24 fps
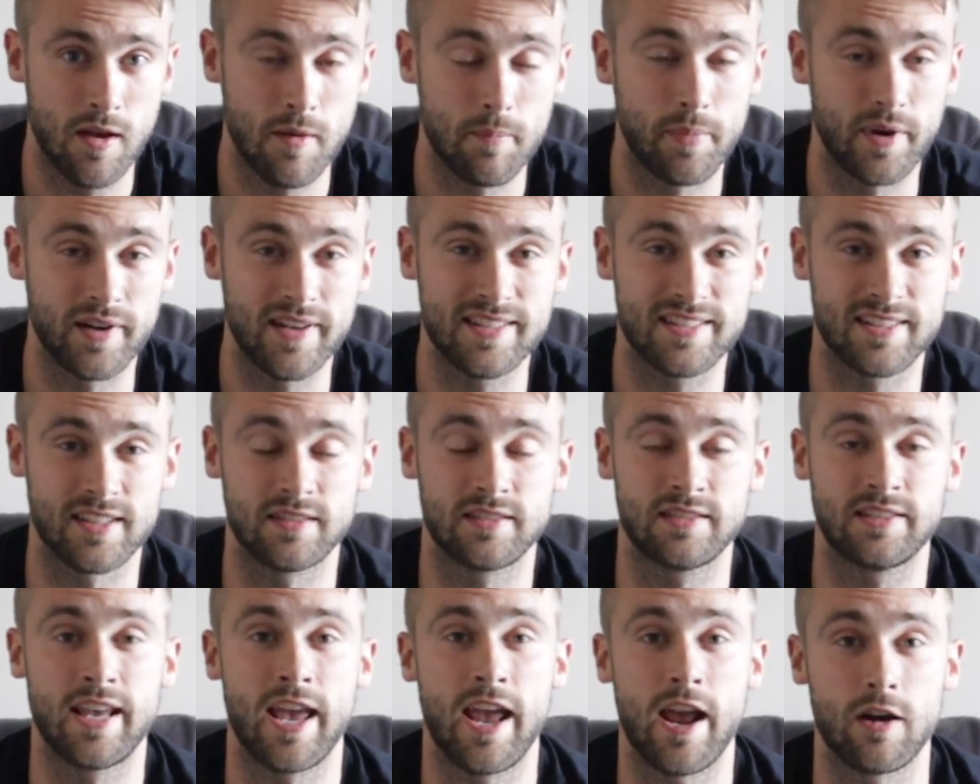but it's
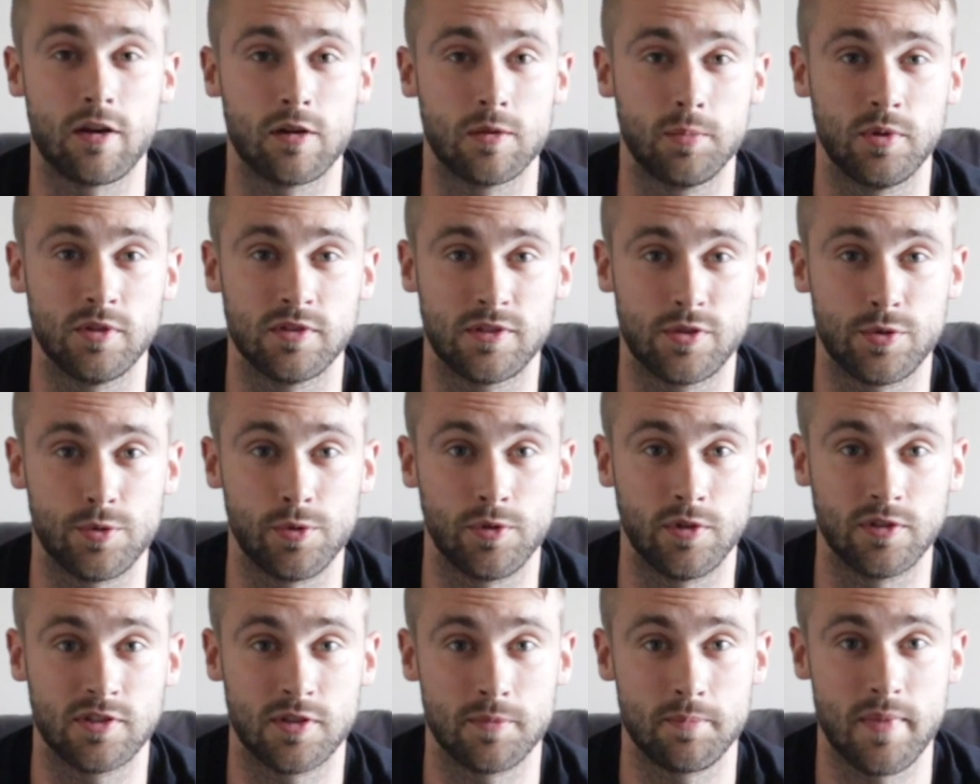a terrible
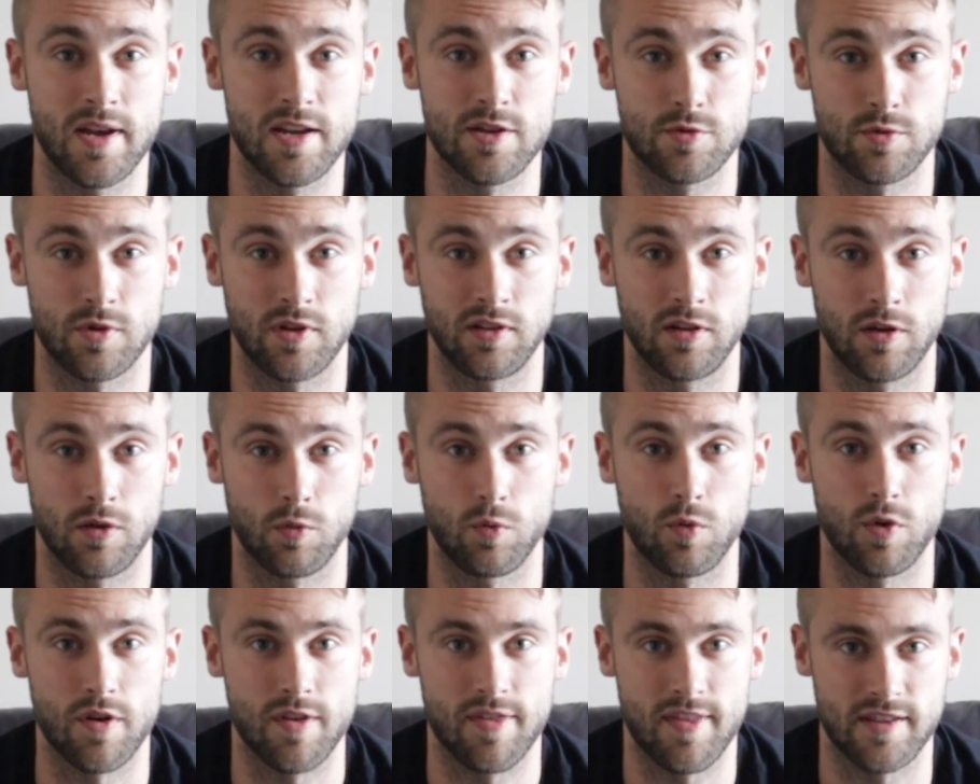tool to measuring your
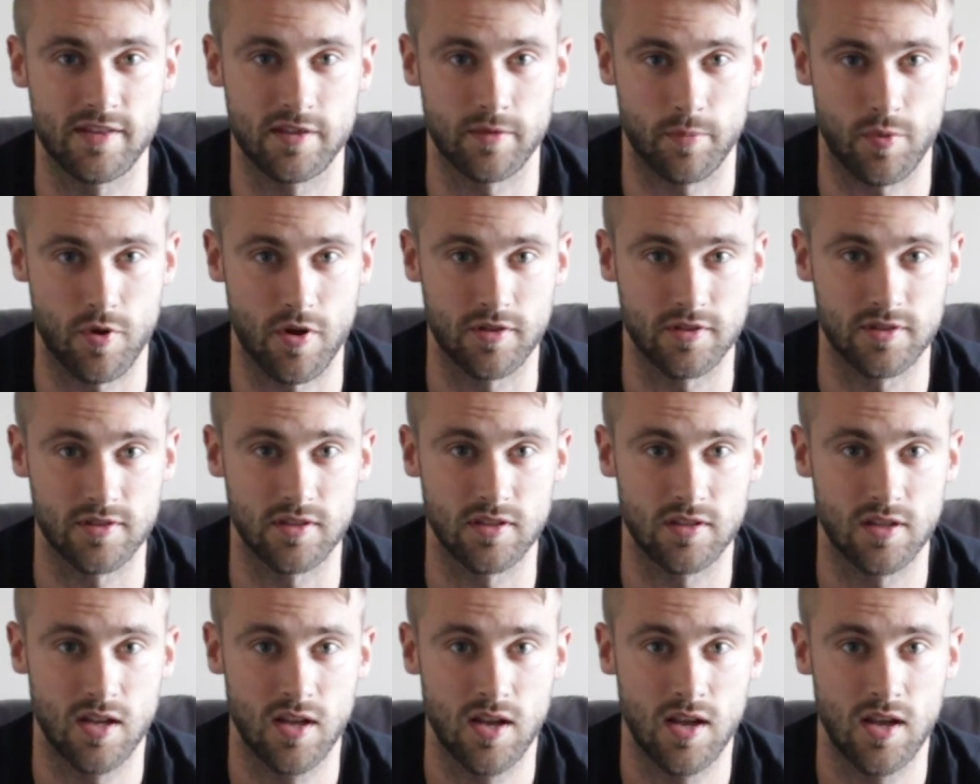worth as a person.